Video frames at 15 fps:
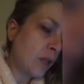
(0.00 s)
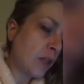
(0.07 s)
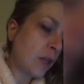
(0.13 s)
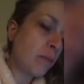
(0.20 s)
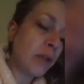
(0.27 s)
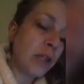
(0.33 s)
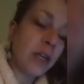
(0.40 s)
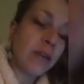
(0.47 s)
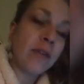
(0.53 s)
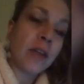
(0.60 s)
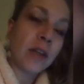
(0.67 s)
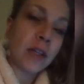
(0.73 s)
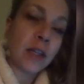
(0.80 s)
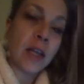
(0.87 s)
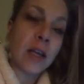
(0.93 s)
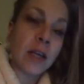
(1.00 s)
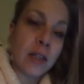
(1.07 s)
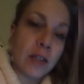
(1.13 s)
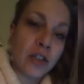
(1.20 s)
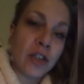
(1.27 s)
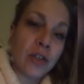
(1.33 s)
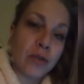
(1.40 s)
They believe that
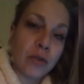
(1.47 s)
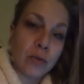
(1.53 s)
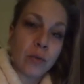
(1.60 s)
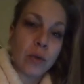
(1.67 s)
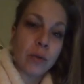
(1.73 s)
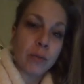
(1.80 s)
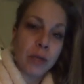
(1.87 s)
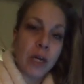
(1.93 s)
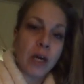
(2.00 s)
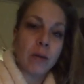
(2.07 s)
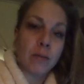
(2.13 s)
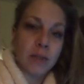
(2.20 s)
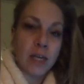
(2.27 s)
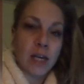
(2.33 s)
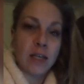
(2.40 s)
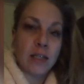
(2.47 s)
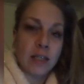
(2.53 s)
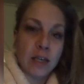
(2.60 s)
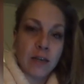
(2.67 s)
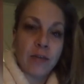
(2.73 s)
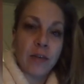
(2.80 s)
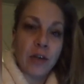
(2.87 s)
the children will become
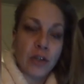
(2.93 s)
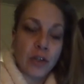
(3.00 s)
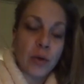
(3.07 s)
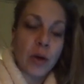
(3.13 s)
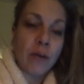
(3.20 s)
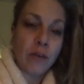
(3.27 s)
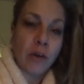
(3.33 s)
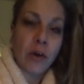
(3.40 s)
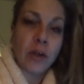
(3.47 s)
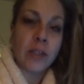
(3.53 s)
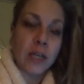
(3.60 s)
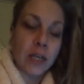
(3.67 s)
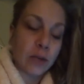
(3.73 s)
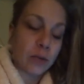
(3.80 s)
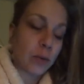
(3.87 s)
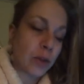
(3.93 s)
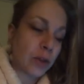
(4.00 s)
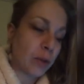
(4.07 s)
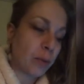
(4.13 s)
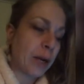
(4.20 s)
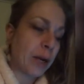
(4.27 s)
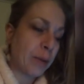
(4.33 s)
tainted if they do have contact
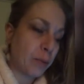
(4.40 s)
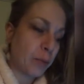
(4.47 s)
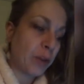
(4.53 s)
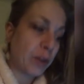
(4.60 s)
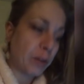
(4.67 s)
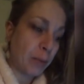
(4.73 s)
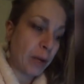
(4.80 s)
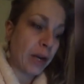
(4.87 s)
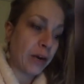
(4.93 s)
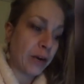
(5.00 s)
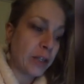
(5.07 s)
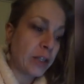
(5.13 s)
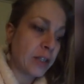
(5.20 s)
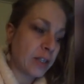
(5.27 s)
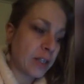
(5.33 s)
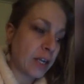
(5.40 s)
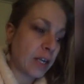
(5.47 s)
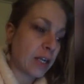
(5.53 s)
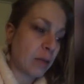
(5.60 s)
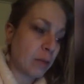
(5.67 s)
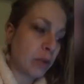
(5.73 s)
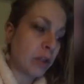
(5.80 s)
with the parents,
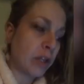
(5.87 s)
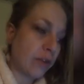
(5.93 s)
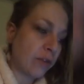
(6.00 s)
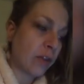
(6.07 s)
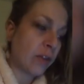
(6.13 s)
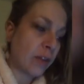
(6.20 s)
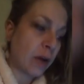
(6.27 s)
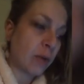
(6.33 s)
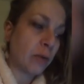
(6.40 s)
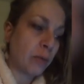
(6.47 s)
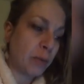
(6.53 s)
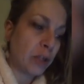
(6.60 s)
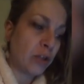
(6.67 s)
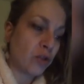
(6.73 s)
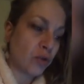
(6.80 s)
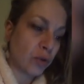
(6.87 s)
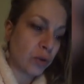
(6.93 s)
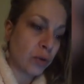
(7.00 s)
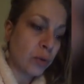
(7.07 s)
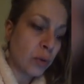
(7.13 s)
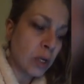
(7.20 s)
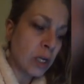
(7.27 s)
and I believe that that would be
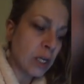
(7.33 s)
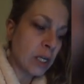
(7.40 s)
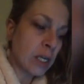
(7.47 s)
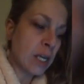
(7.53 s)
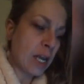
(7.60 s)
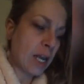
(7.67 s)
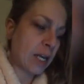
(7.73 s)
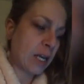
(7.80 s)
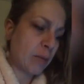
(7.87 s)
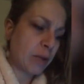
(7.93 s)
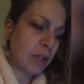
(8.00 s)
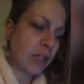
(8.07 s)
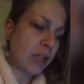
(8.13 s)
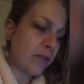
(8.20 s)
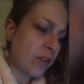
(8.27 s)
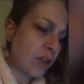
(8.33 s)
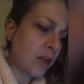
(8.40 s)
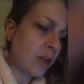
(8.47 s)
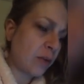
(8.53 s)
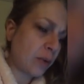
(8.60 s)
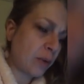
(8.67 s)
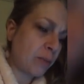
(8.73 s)
true. And I believe
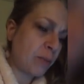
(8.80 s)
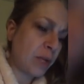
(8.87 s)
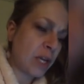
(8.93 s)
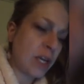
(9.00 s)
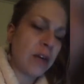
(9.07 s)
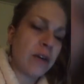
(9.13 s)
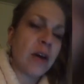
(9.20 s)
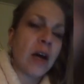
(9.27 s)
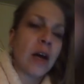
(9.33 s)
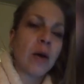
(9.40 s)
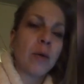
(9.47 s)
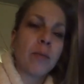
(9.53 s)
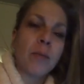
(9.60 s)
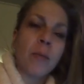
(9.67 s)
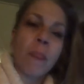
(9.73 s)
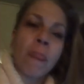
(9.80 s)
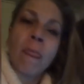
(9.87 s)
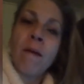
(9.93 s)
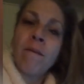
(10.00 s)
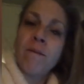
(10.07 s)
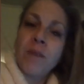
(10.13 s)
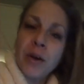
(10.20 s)
that it would be
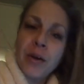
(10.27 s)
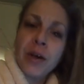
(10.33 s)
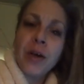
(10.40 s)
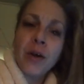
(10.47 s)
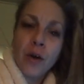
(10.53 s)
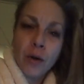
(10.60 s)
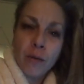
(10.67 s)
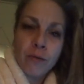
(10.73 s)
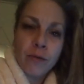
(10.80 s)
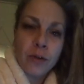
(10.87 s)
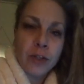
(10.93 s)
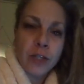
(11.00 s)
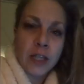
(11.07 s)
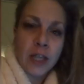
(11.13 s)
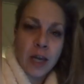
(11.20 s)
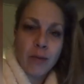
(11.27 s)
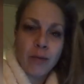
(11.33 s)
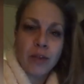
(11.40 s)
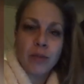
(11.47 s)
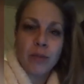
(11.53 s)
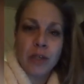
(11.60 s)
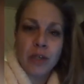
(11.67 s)
very harmful to
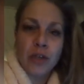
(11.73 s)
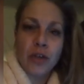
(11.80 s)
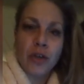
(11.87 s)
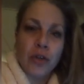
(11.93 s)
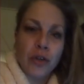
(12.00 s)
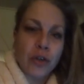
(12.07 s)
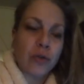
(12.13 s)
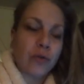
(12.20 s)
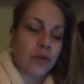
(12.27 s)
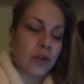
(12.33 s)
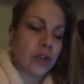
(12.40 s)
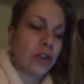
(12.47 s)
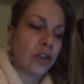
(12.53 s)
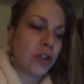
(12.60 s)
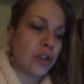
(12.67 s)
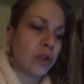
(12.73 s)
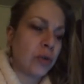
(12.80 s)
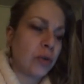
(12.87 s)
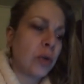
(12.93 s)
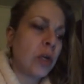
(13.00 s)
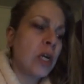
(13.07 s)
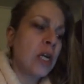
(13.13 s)
them to be turned over
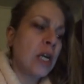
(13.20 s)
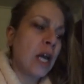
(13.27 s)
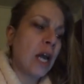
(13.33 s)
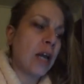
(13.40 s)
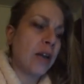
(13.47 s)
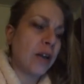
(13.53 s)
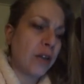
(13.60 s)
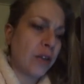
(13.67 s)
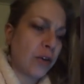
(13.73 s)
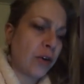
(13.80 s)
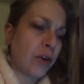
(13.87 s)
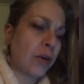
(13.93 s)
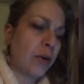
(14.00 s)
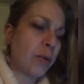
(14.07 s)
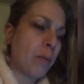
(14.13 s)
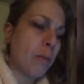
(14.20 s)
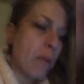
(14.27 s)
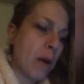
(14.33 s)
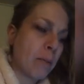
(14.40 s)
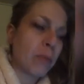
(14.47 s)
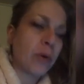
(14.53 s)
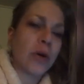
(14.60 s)
to another
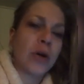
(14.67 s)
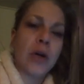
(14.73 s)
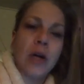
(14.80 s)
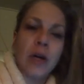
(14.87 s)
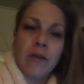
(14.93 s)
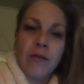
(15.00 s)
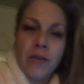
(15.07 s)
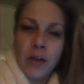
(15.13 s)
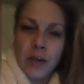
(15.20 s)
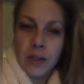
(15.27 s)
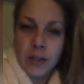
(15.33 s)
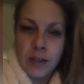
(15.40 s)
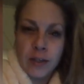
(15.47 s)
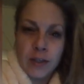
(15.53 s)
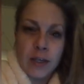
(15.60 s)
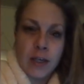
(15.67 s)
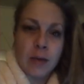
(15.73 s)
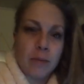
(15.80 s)
member of this